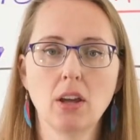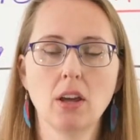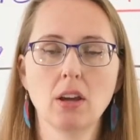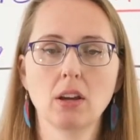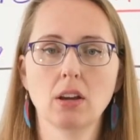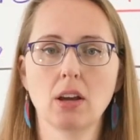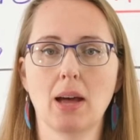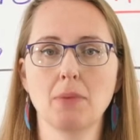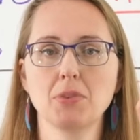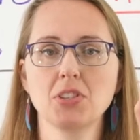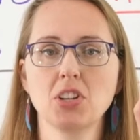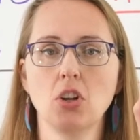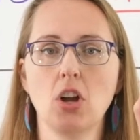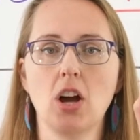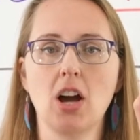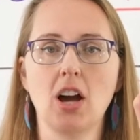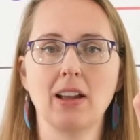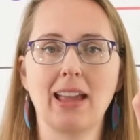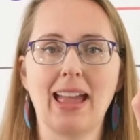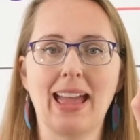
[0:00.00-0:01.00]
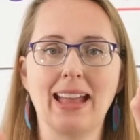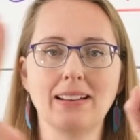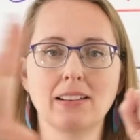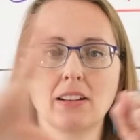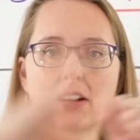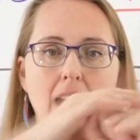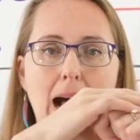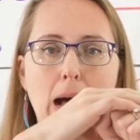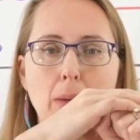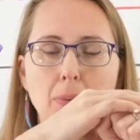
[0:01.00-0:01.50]
comes along and
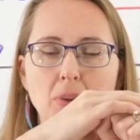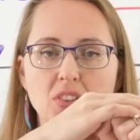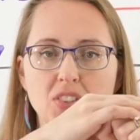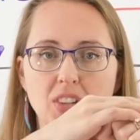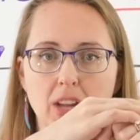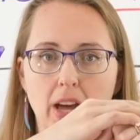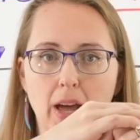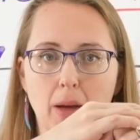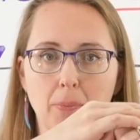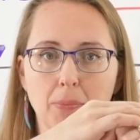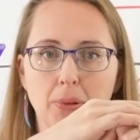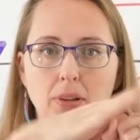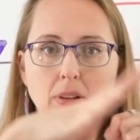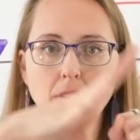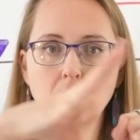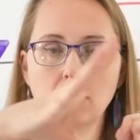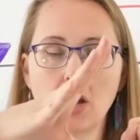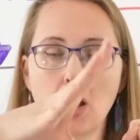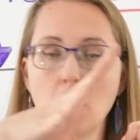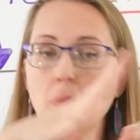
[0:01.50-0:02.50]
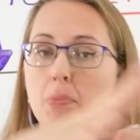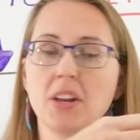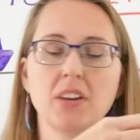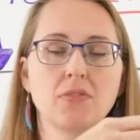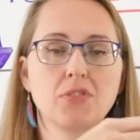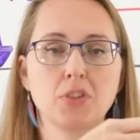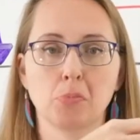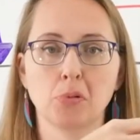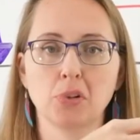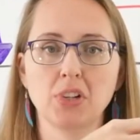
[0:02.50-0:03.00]
gobbles up a bit
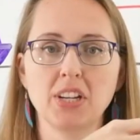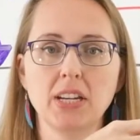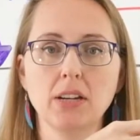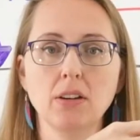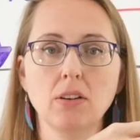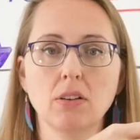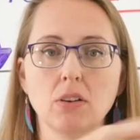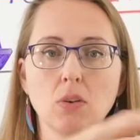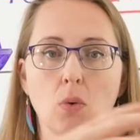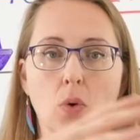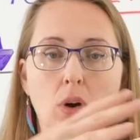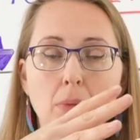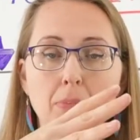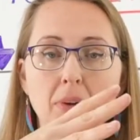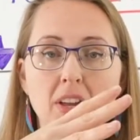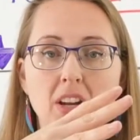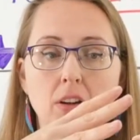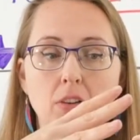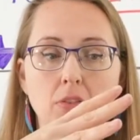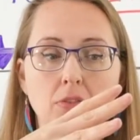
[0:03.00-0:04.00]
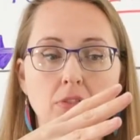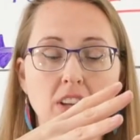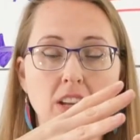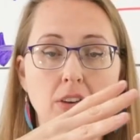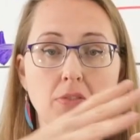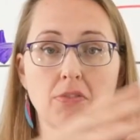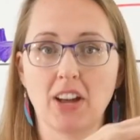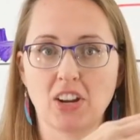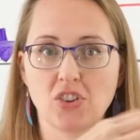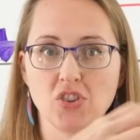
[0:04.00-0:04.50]
of debris or a bit of
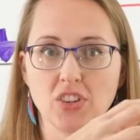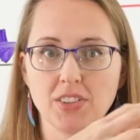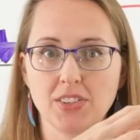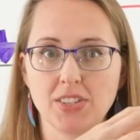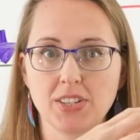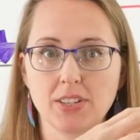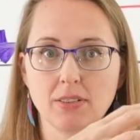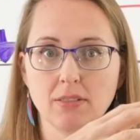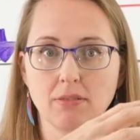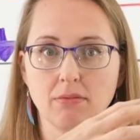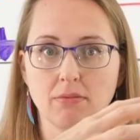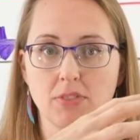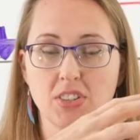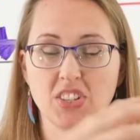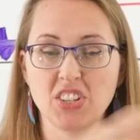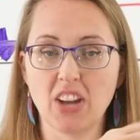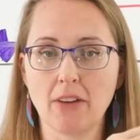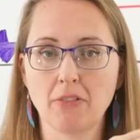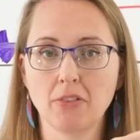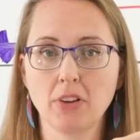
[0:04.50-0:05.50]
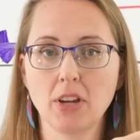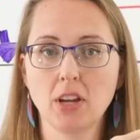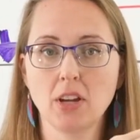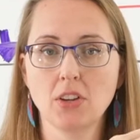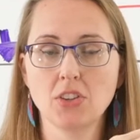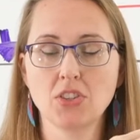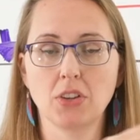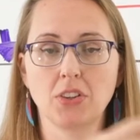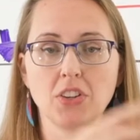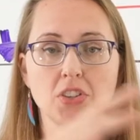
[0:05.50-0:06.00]
infectious stuff.
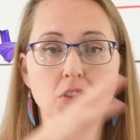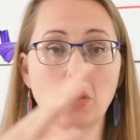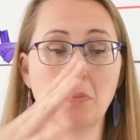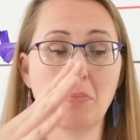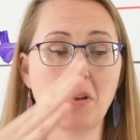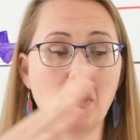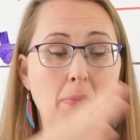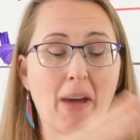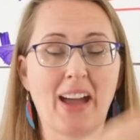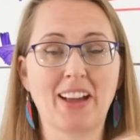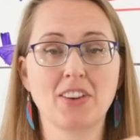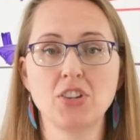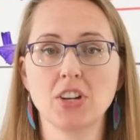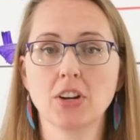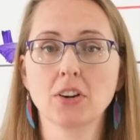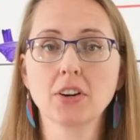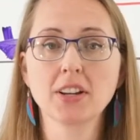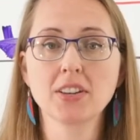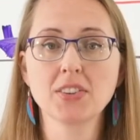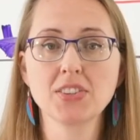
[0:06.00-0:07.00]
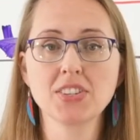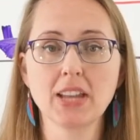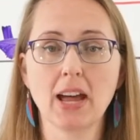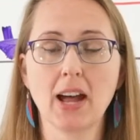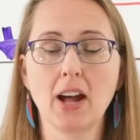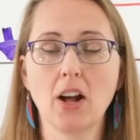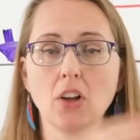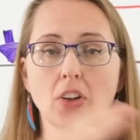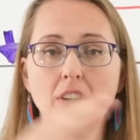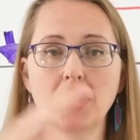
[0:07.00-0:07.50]
So this could be a bacterial
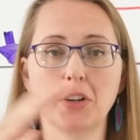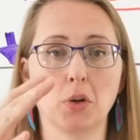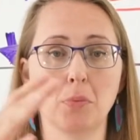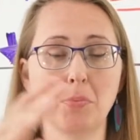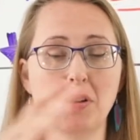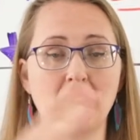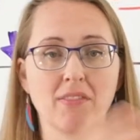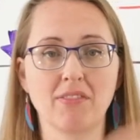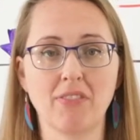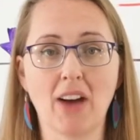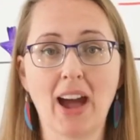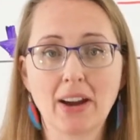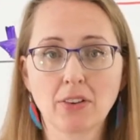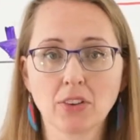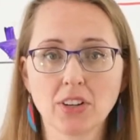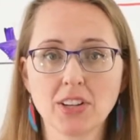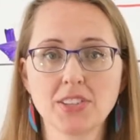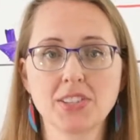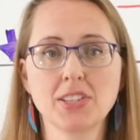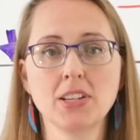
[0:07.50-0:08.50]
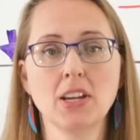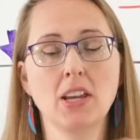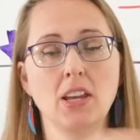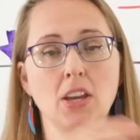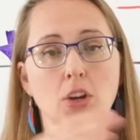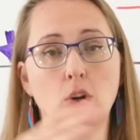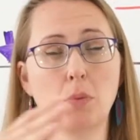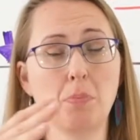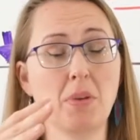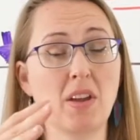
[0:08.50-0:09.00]
cell, it could be a virus,
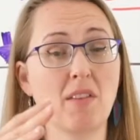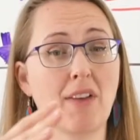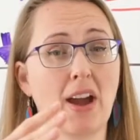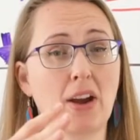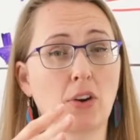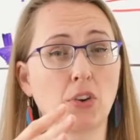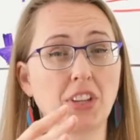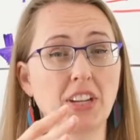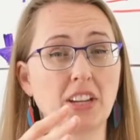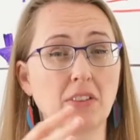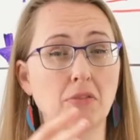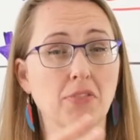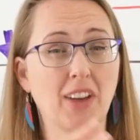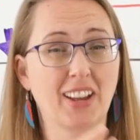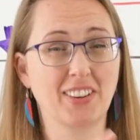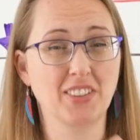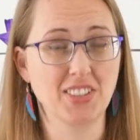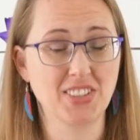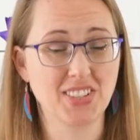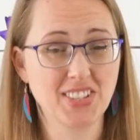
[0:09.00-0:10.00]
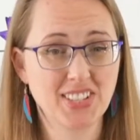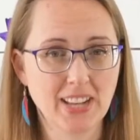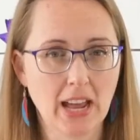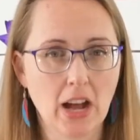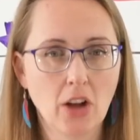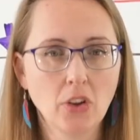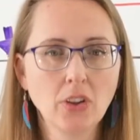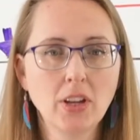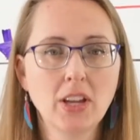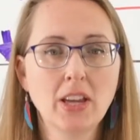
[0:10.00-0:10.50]
it could be a virally infected
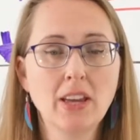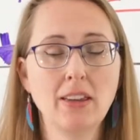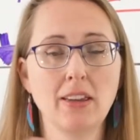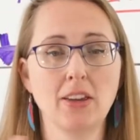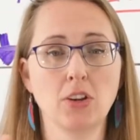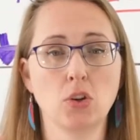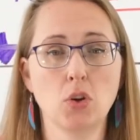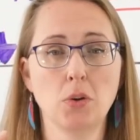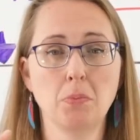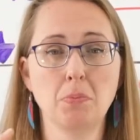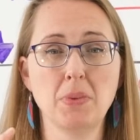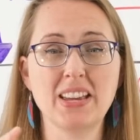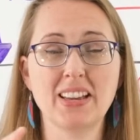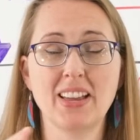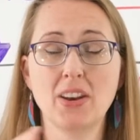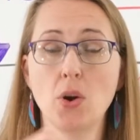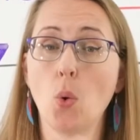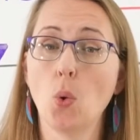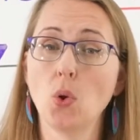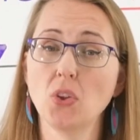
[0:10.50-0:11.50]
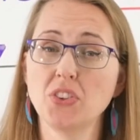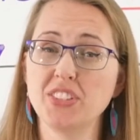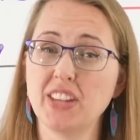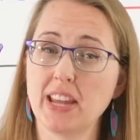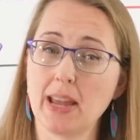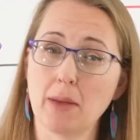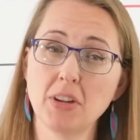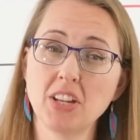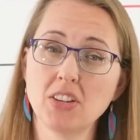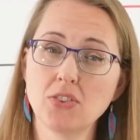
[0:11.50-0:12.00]
cell, it could be an old
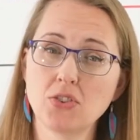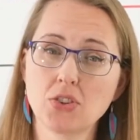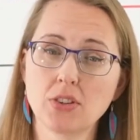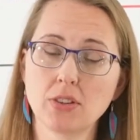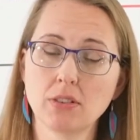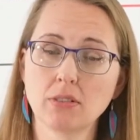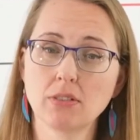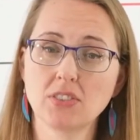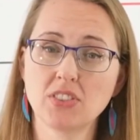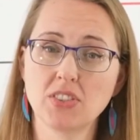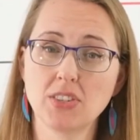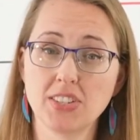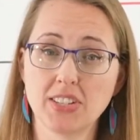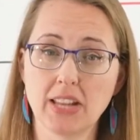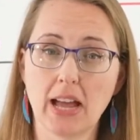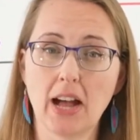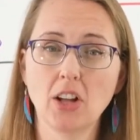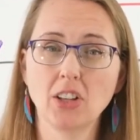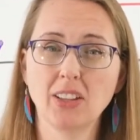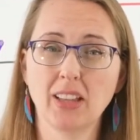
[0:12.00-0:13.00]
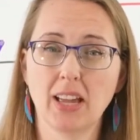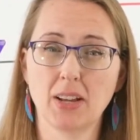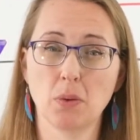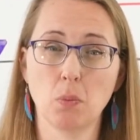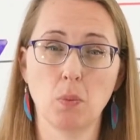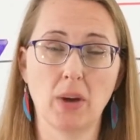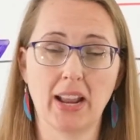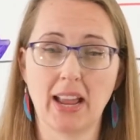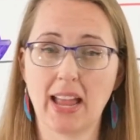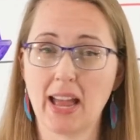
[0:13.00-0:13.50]
damaged cell, like
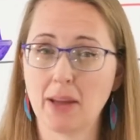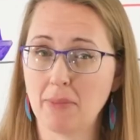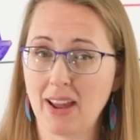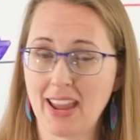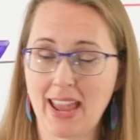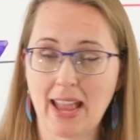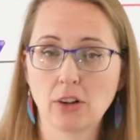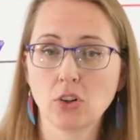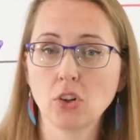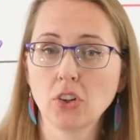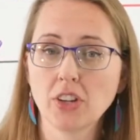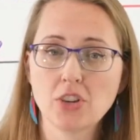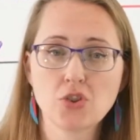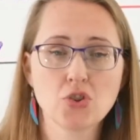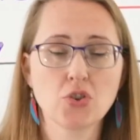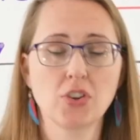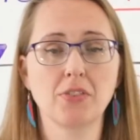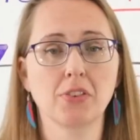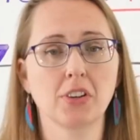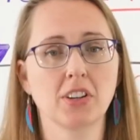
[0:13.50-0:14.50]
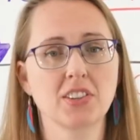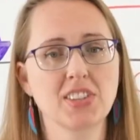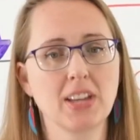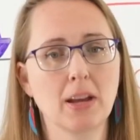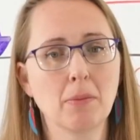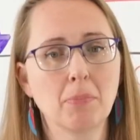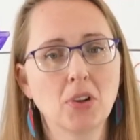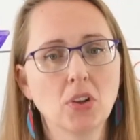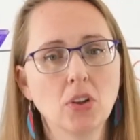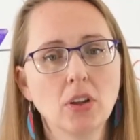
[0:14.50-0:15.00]
when I had my ankle injury, for
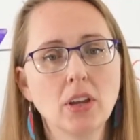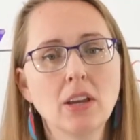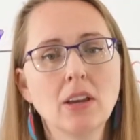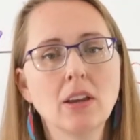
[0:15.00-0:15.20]
example.